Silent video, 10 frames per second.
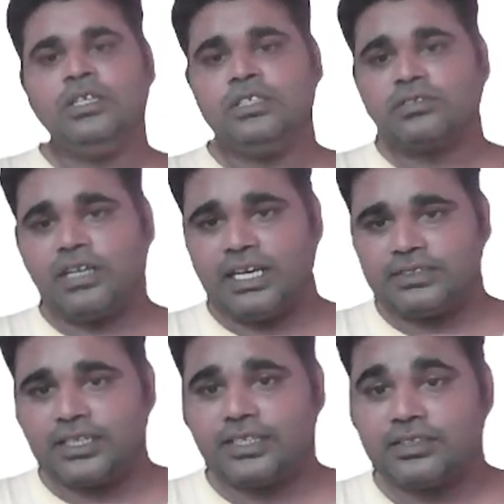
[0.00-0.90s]
So like
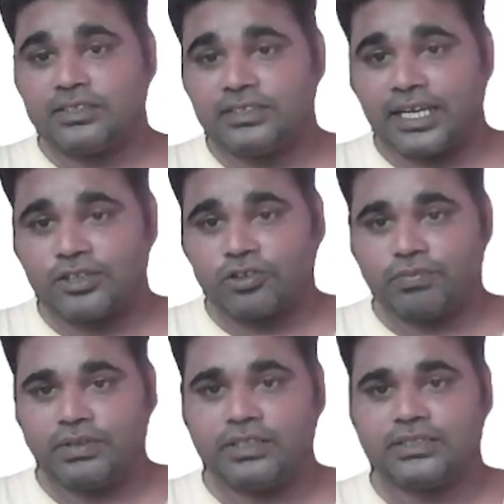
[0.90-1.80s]
that in the
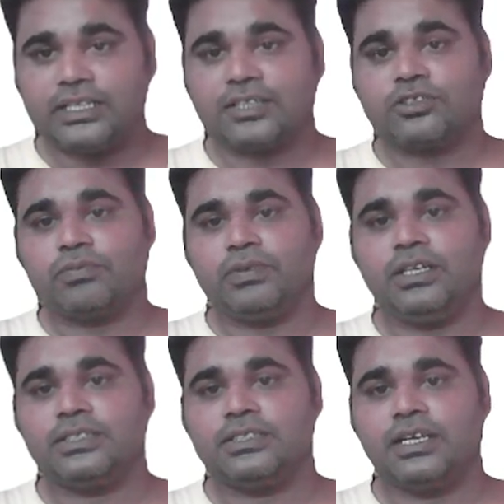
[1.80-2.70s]
xanthophyll,